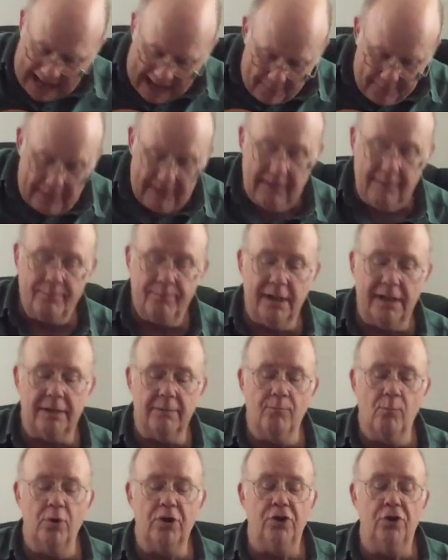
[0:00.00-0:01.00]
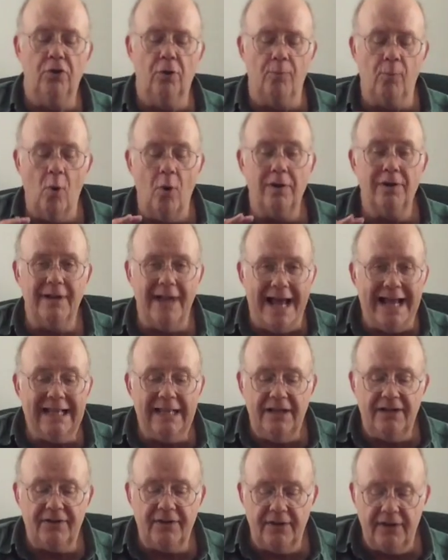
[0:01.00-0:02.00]
happen, but you're more
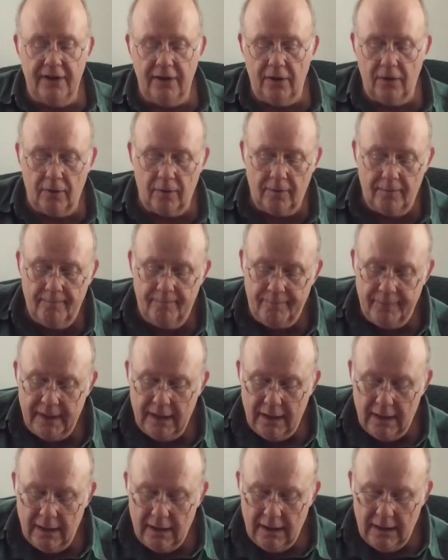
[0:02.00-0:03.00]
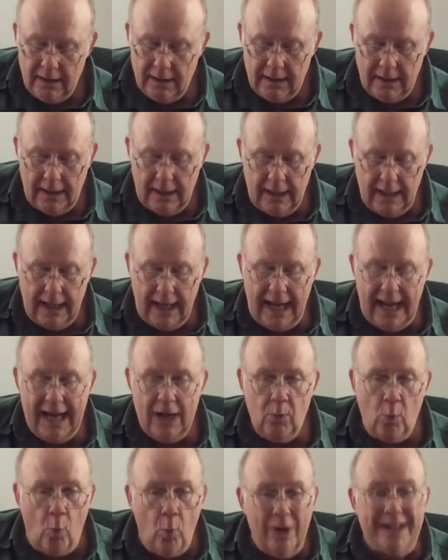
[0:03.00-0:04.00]
likely to hear
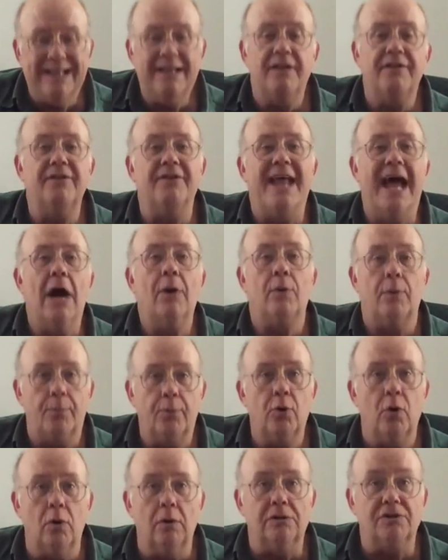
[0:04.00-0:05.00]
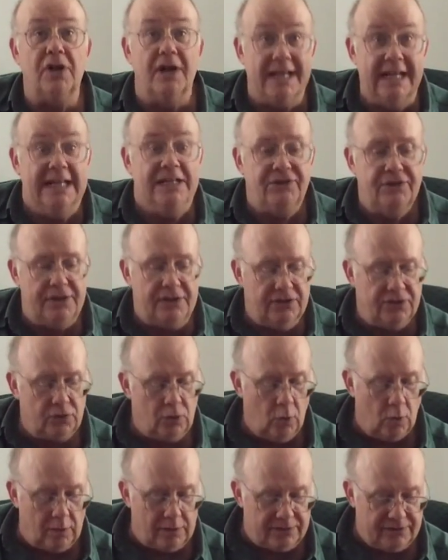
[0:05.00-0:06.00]
a whittled down approach on each of these
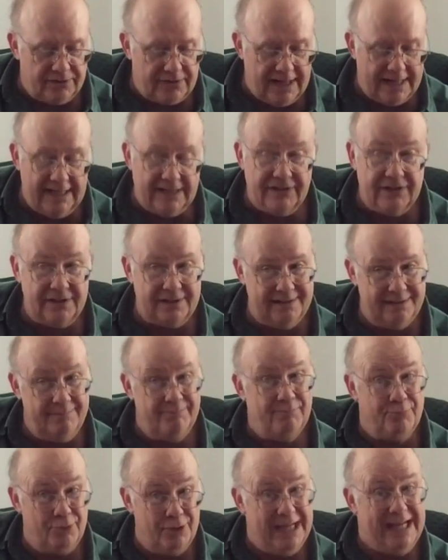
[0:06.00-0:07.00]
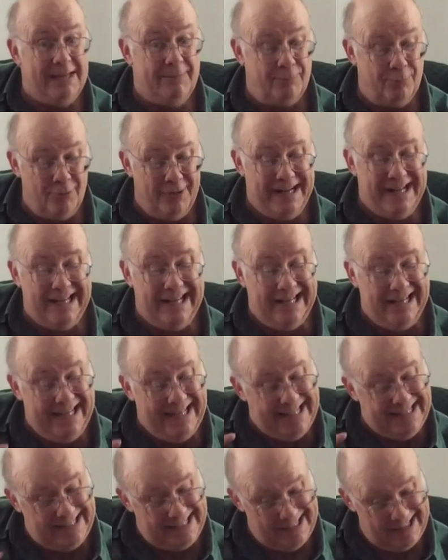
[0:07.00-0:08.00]
chords, and it's pretty
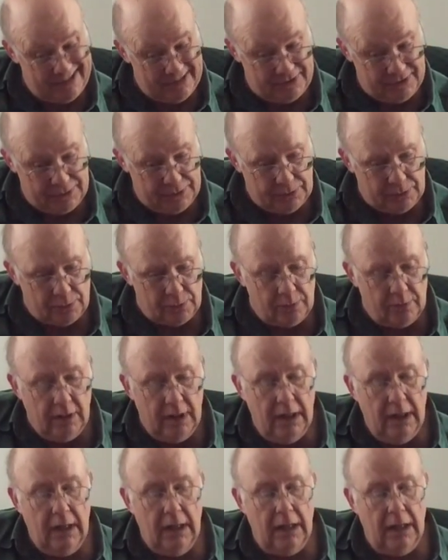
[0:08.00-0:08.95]
easy to do.